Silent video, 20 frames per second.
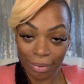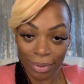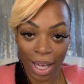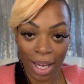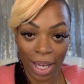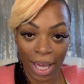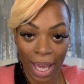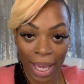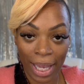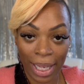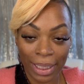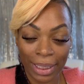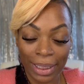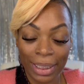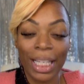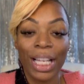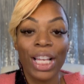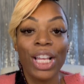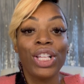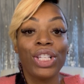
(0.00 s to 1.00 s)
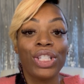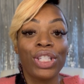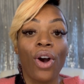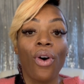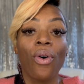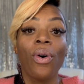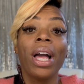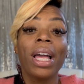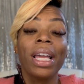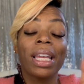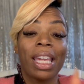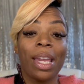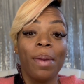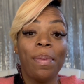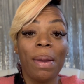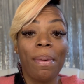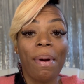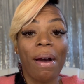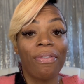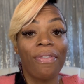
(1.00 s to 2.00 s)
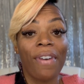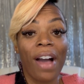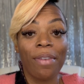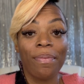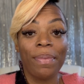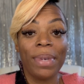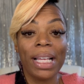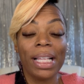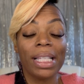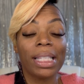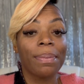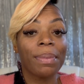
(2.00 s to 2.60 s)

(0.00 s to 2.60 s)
Okay. So give me about five minutes.